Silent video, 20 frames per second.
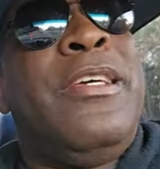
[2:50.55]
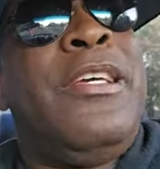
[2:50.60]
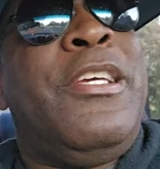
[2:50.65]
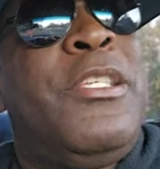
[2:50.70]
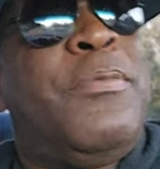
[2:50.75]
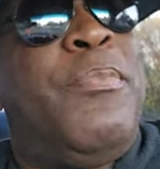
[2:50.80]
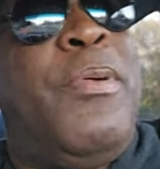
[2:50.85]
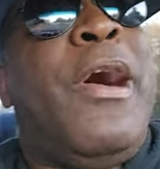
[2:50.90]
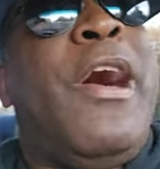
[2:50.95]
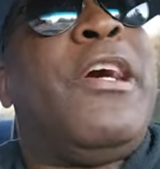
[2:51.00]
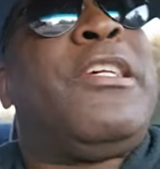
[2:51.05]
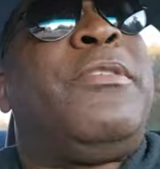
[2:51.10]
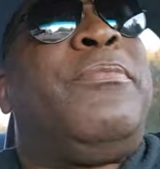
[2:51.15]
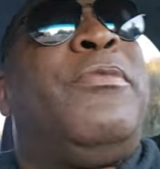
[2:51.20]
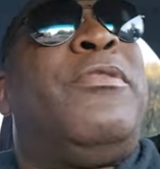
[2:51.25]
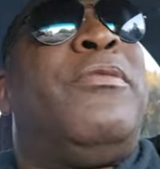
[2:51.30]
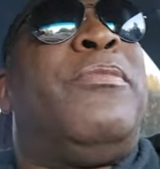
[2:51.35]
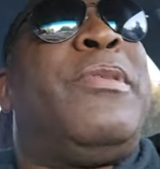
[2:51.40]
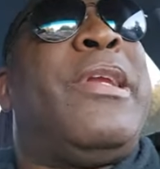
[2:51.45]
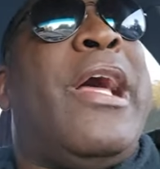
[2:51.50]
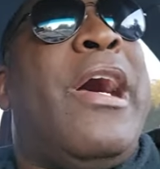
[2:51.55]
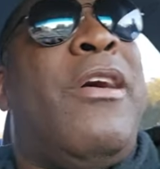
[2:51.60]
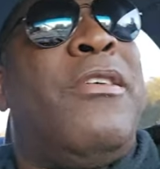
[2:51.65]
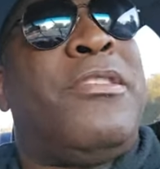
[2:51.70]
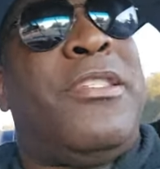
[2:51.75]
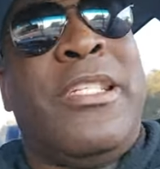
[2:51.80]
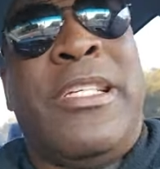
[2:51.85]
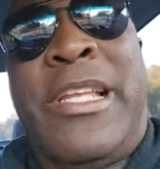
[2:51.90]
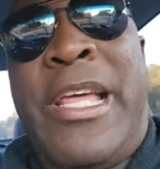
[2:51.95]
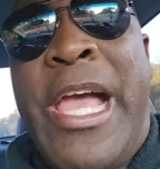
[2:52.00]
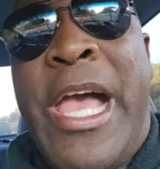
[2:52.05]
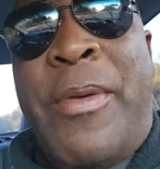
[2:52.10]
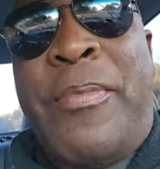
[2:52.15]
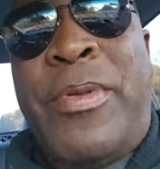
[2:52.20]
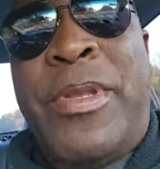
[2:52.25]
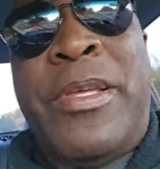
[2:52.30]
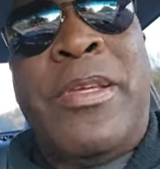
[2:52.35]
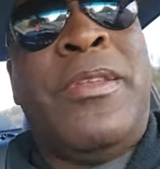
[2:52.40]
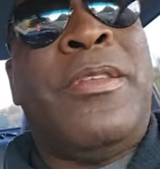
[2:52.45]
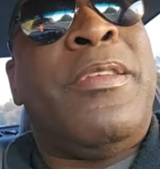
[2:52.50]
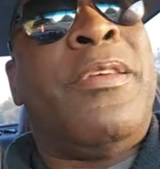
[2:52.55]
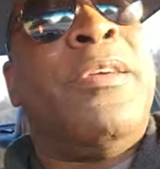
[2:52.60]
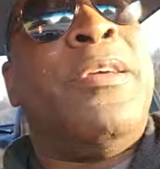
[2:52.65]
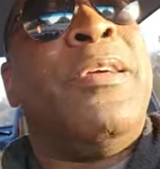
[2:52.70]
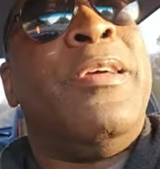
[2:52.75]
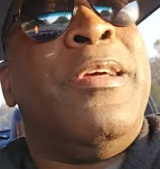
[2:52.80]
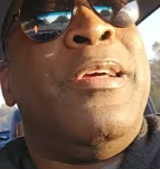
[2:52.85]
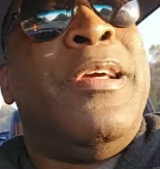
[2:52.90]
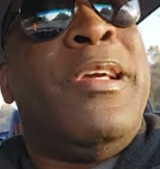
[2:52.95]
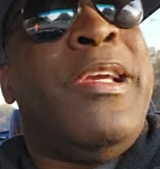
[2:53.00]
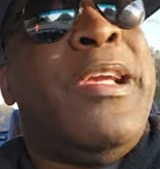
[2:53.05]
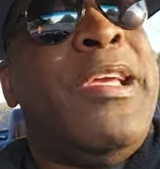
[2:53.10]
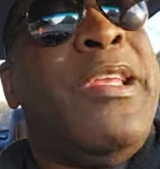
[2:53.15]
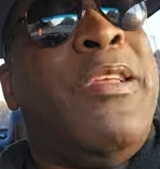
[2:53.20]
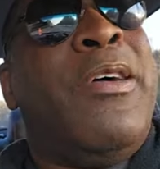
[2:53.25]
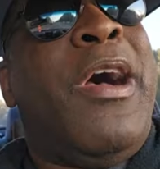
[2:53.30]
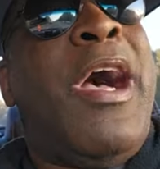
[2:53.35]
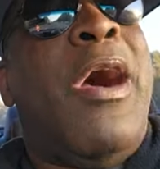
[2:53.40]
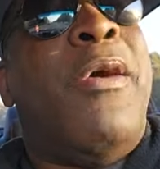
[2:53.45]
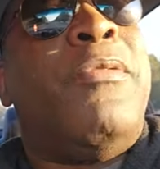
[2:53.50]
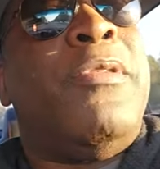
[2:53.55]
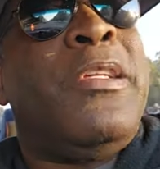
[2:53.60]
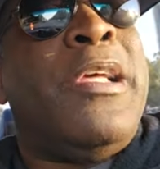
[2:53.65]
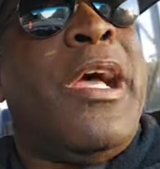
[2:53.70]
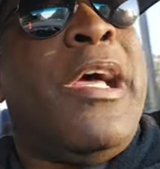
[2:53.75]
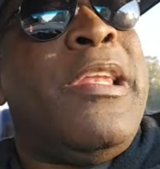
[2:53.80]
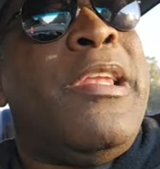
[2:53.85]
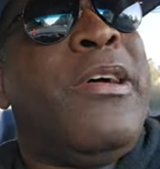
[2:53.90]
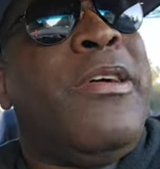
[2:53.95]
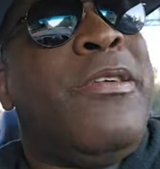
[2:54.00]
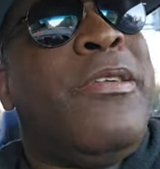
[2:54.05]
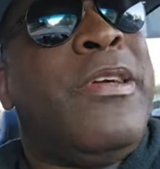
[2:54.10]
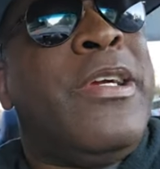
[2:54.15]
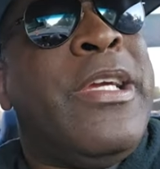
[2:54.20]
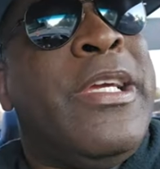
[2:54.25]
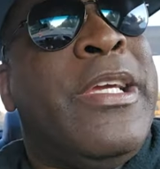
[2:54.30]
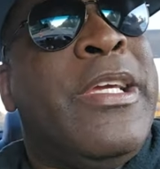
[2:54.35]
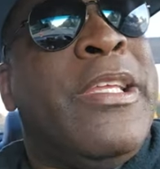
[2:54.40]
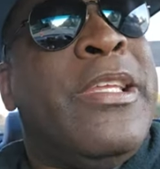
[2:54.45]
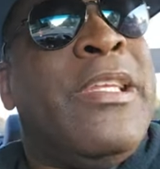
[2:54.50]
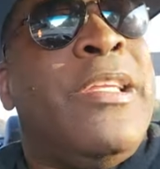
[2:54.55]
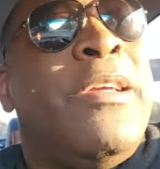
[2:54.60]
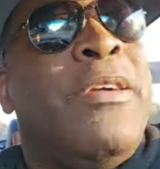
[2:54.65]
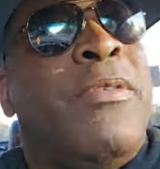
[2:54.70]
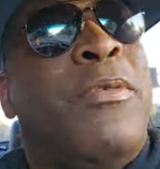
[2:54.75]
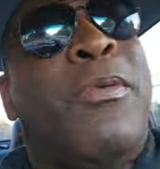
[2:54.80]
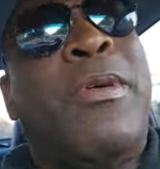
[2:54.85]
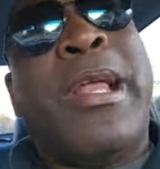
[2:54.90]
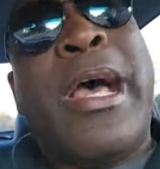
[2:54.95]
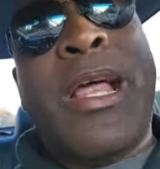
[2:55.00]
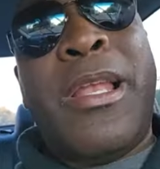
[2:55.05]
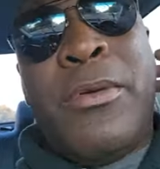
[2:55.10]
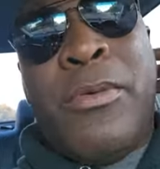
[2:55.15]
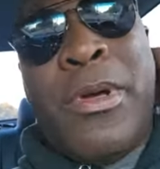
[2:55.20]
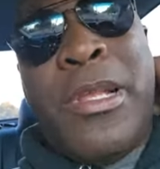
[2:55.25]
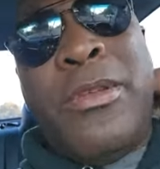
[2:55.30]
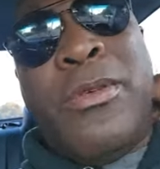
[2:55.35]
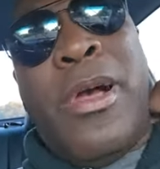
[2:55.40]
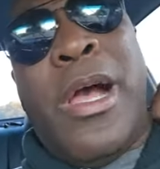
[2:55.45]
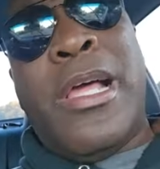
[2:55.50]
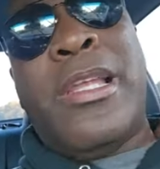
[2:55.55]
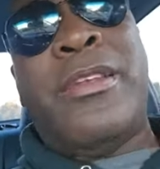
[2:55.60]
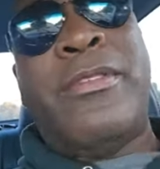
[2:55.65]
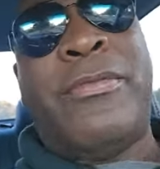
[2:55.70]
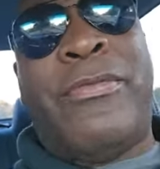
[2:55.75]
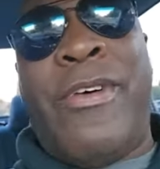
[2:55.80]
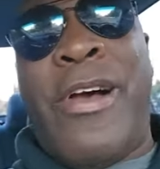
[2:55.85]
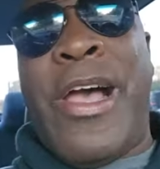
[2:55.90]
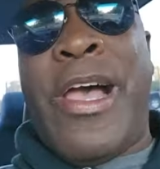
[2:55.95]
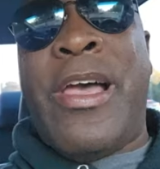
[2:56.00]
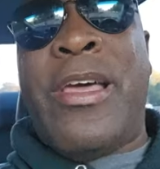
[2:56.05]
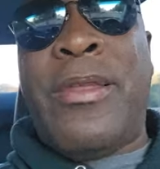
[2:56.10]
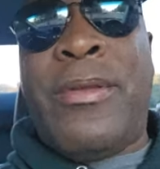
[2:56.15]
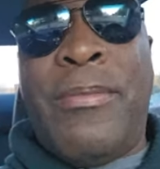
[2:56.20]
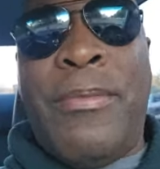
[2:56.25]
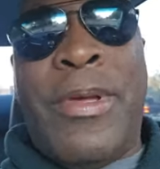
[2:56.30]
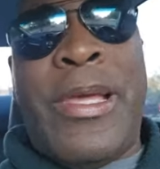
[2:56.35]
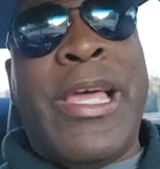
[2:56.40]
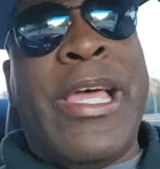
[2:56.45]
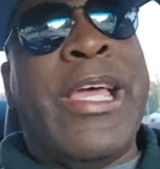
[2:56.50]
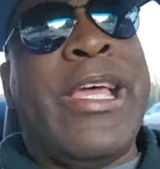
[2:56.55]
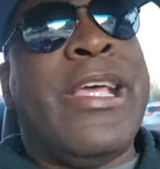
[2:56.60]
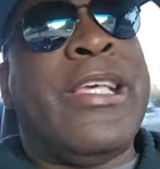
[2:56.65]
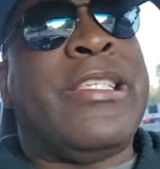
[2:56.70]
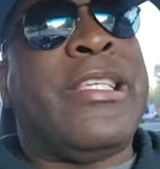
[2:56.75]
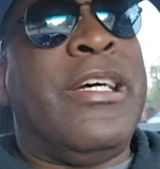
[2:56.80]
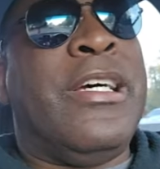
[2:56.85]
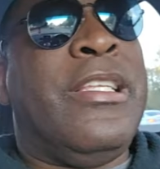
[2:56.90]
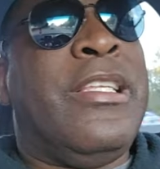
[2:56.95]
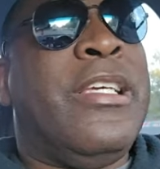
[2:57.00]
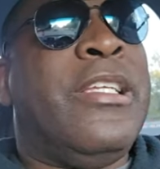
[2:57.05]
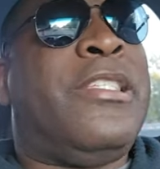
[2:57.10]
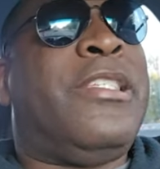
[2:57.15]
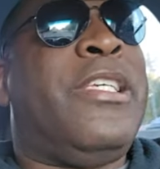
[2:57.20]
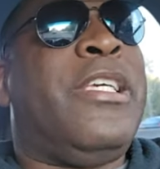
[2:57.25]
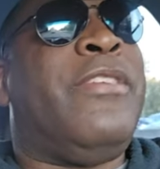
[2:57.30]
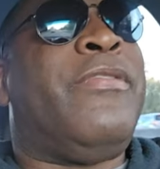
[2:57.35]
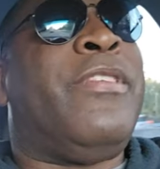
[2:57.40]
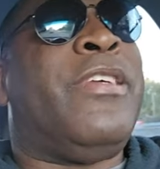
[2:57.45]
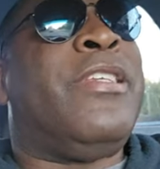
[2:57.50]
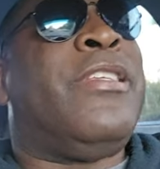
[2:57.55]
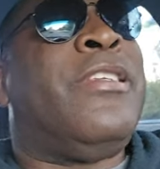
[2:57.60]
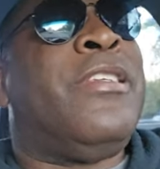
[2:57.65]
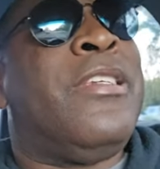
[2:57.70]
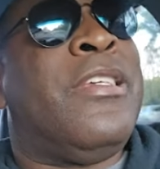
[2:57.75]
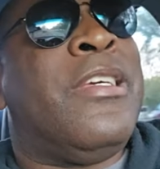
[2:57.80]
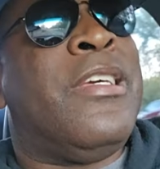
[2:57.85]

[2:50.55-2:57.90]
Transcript: It's possible, but I don't see it happening. You know, I was, I know, and what I, what do I define as underachieving?